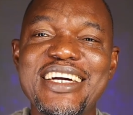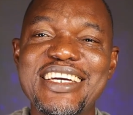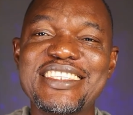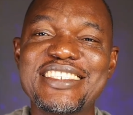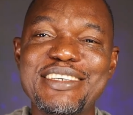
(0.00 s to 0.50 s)

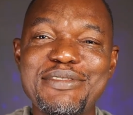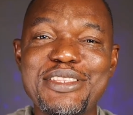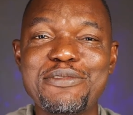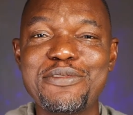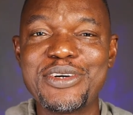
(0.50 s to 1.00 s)
it's even
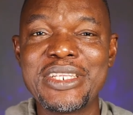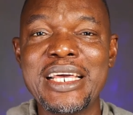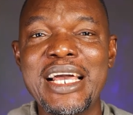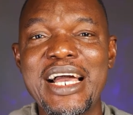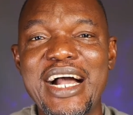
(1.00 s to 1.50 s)
the fun
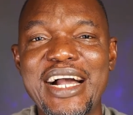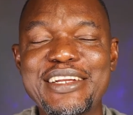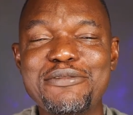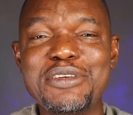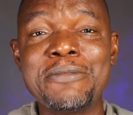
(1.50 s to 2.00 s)
out
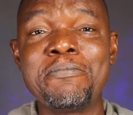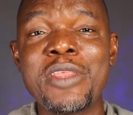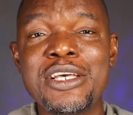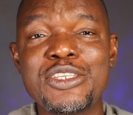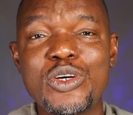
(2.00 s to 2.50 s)
of it.
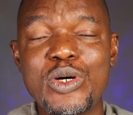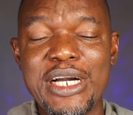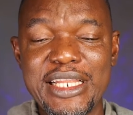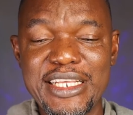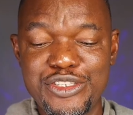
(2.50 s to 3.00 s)
So
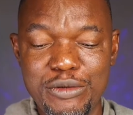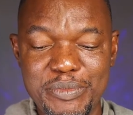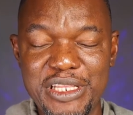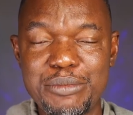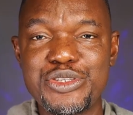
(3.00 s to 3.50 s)
uh, let's jump
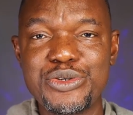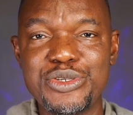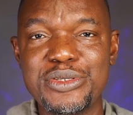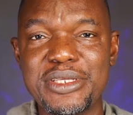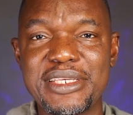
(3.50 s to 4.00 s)
in. Let me show
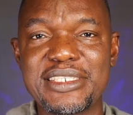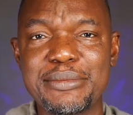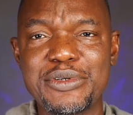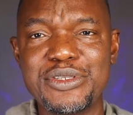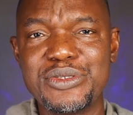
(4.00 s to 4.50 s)
you the things I'm going to